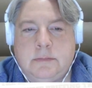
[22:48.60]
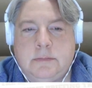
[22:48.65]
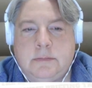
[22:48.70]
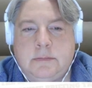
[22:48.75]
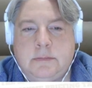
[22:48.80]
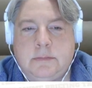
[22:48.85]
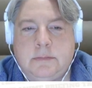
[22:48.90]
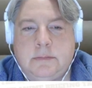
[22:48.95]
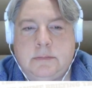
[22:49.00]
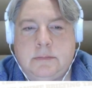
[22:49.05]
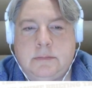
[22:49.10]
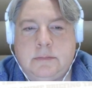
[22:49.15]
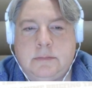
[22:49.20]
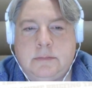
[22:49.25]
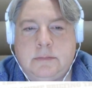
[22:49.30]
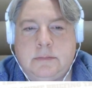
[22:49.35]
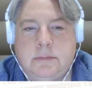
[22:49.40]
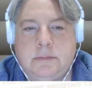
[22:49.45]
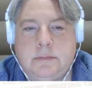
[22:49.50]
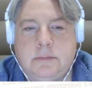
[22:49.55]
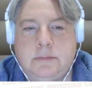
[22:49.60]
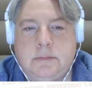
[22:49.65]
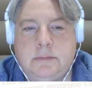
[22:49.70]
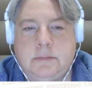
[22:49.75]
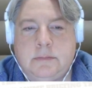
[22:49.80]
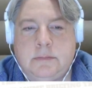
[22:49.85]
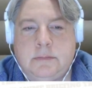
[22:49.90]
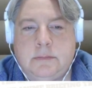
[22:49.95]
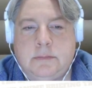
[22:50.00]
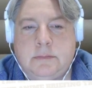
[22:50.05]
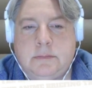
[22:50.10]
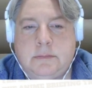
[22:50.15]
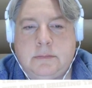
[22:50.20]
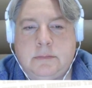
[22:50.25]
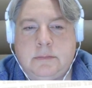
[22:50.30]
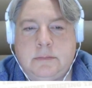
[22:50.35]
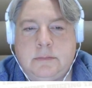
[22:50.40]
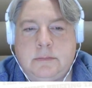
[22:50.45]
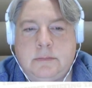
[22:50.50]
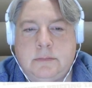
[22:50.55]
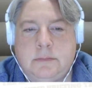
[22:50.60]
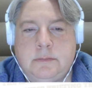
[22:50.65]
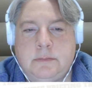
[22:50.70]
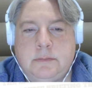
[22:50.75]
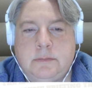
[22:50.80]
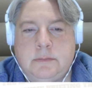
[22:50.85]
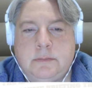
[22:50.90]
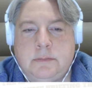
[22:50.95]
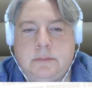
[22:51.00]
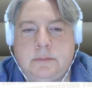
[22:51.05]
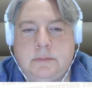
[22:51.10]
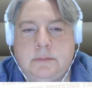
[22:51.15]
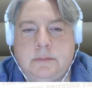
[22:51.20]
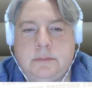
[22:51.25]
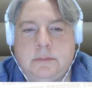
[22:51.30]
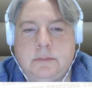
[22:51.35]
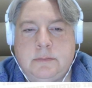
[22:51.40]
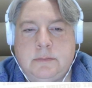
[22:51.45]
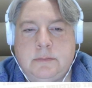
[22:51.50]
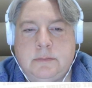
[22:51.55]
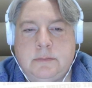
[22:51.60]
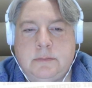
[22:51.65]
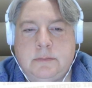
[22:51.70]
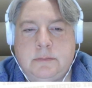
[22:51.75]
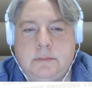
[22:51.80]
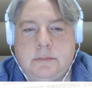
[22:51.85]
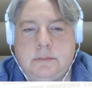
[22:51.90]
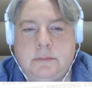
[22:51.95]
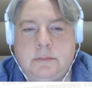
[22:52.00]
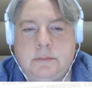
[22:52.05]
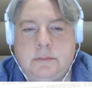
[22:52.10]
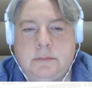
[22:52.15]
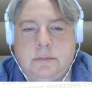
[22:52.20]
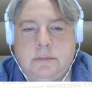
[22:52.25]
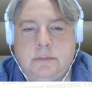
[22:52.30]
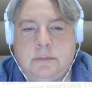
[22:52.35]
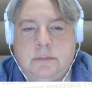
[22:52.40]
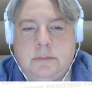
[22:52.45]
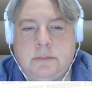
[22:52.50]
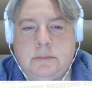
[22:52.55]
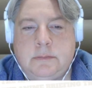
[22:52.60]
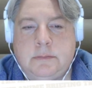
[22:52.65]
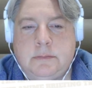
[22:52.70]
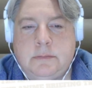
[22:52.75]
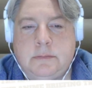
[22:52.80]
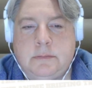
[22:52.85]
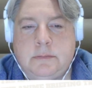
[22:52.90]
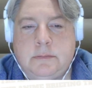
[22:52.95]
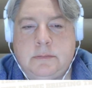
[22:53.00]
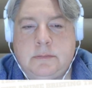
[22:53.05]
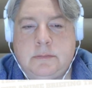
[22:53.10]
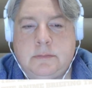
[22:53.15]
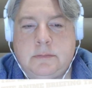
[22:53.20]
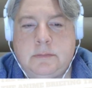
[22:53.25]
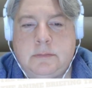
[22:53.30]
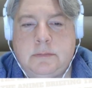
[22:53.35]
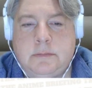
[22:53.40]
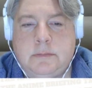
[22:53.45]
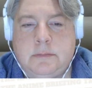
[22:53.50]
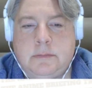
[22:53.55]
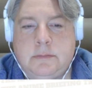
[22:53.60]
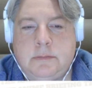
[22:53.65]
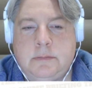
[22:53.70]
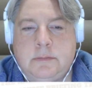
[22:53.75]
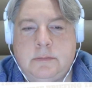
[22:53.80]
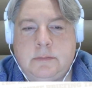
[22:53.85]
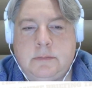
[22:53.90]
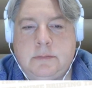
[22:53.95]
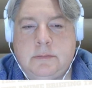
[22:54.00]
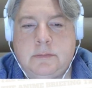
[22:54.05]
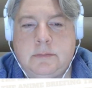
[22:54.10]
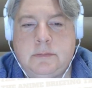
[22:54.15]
This person isn't speaking.